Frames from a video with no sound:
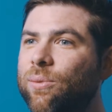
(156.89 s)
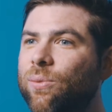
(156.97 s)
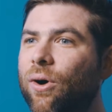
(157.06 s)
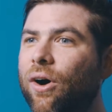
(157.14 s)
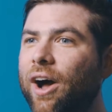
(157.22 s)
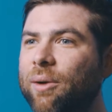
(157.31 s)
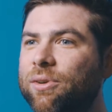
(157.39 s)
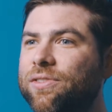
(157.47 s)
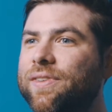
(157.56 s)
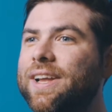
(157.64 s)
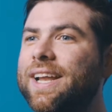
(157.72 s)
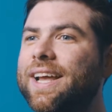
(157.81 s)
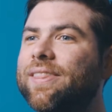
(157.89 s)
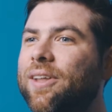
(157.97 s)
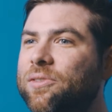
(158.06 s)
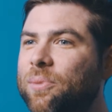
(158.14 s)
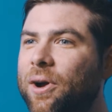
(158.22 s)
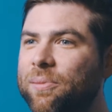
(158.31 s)
what I was feeling in
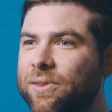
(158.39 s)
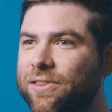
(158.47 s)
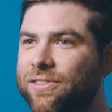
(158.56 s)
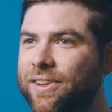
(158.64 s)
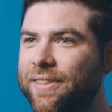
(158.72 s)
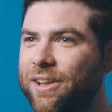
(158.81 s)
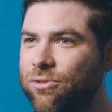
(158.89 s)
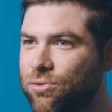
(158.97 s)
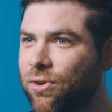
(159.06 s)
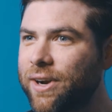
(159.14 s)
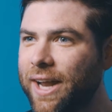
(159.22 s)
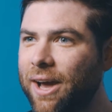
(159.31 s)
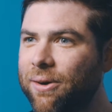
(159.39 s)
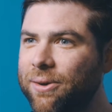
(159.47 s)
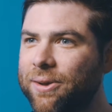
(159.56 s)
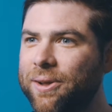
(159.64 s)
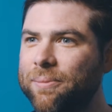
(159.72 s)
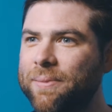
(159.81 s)
those moments and then draw it out
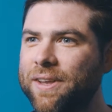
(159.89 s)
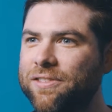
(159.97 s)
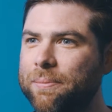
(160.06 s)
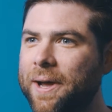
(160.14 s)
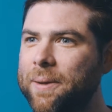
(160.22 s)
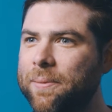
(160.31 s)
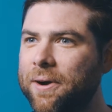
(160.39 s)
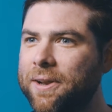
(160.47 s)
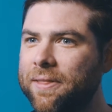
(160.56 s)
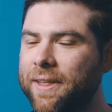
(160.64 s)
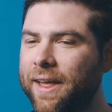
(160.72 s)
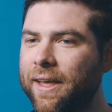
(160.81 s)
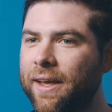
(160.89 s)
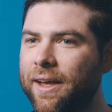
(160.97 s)
on a piece of paper, and I think